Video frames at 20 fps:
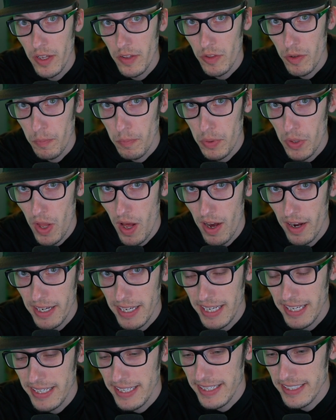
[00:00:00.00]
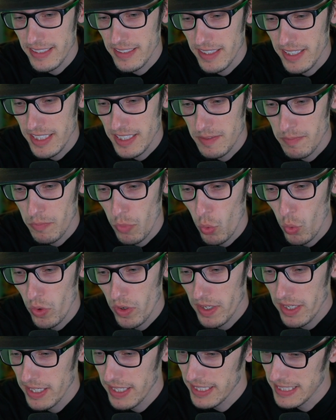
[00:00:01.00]
blocking is more
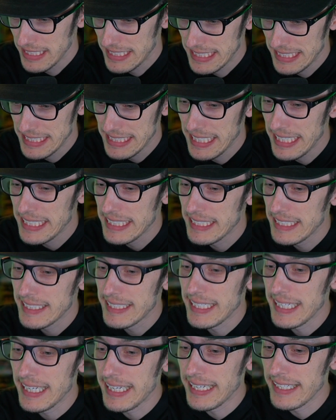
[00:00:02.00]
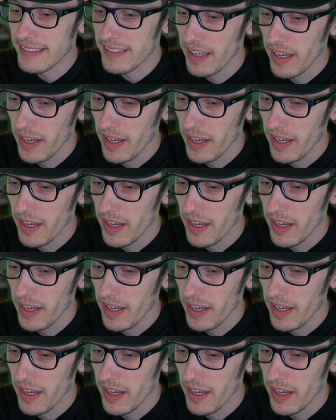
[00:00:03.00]
consistent.